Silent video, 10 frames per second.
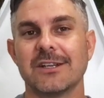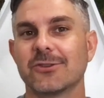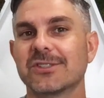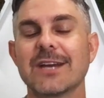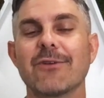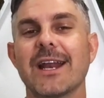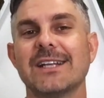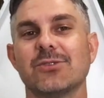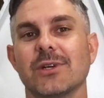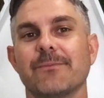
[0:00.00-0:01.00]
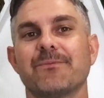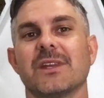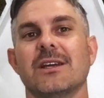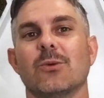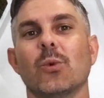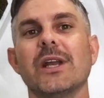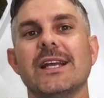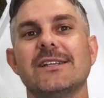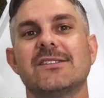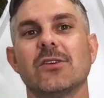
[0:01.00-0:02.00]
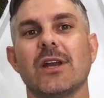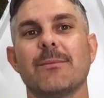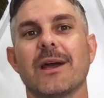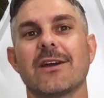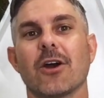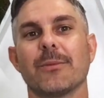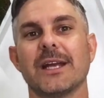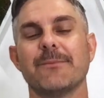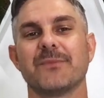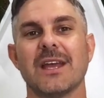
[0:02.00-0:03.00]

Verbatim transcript: So let's get right into it. What is sodium bicarbonate?